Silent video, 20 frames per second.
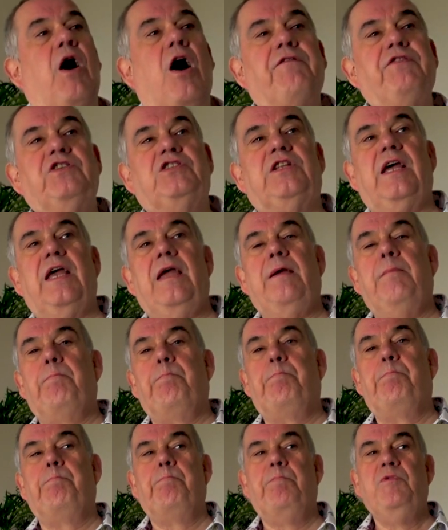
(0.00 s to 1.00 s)
obviously
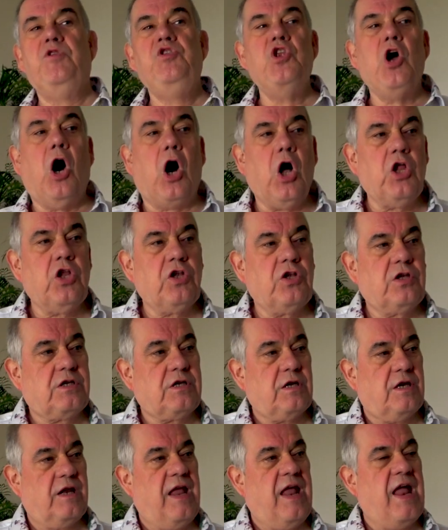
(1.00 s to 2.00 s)
not
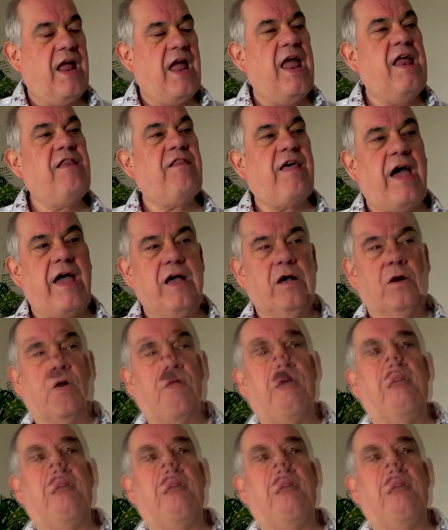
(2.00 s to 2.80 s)
in that ilk.